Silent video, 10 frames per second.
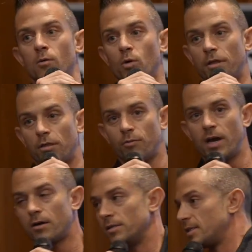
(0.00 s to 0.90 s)
With a
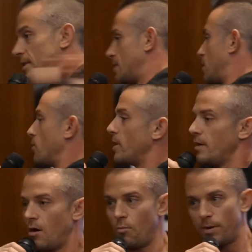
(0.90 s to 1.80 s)

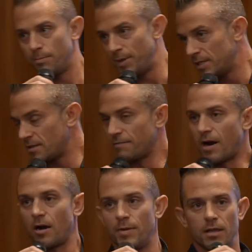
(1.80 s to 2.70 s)
360-degree open beach
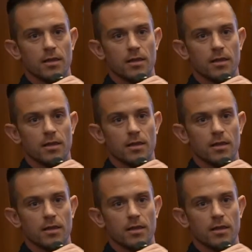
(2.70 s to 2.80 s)
environment,